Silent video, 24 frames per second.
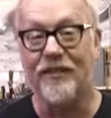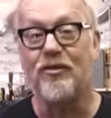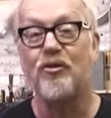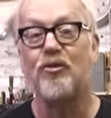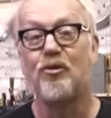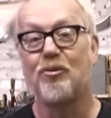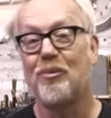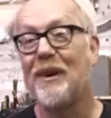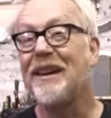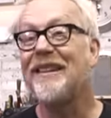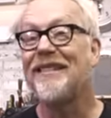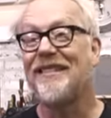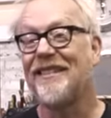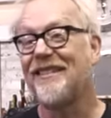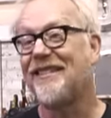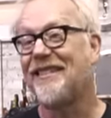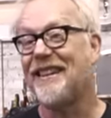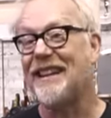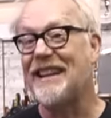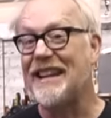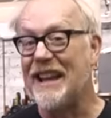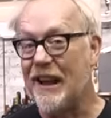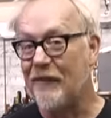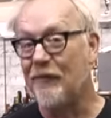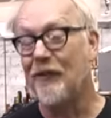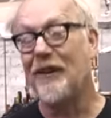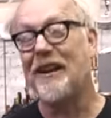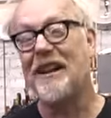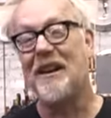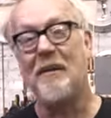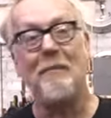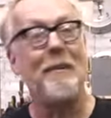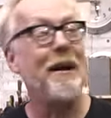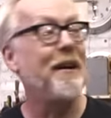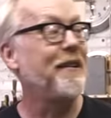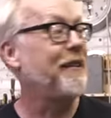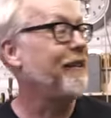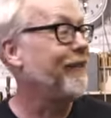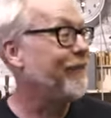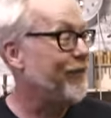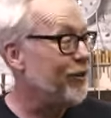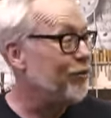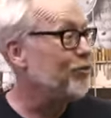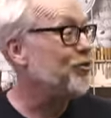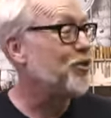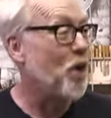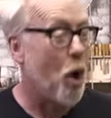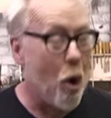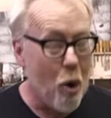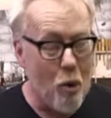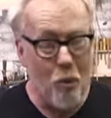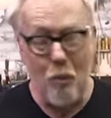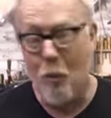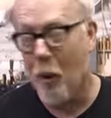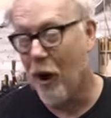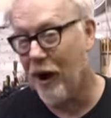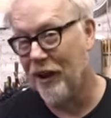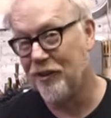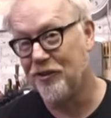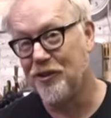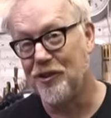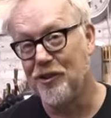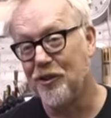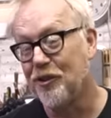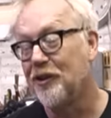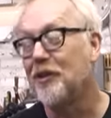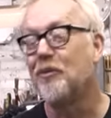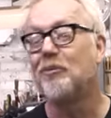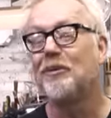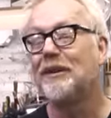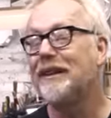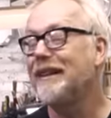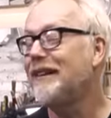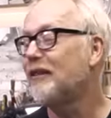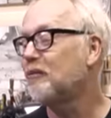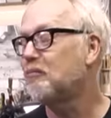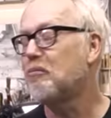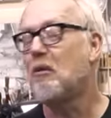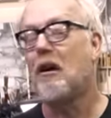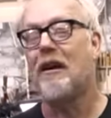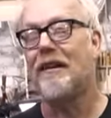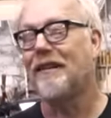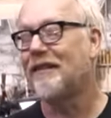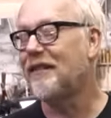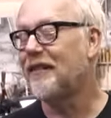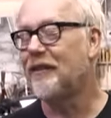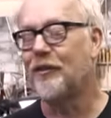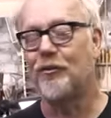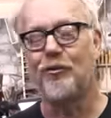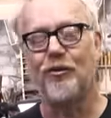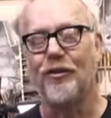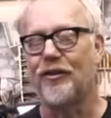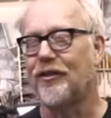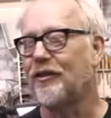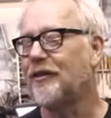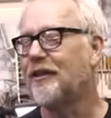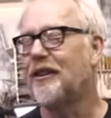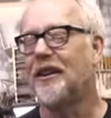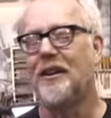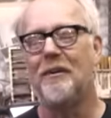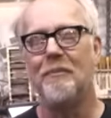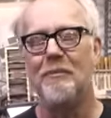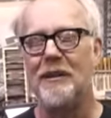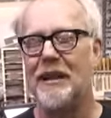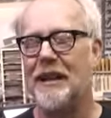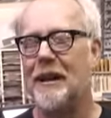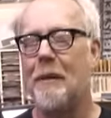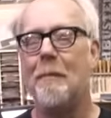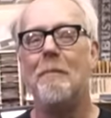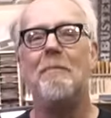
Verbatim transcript: it shrinks a significant amount. And if you don't wash it, you're going to release products that are just going to be an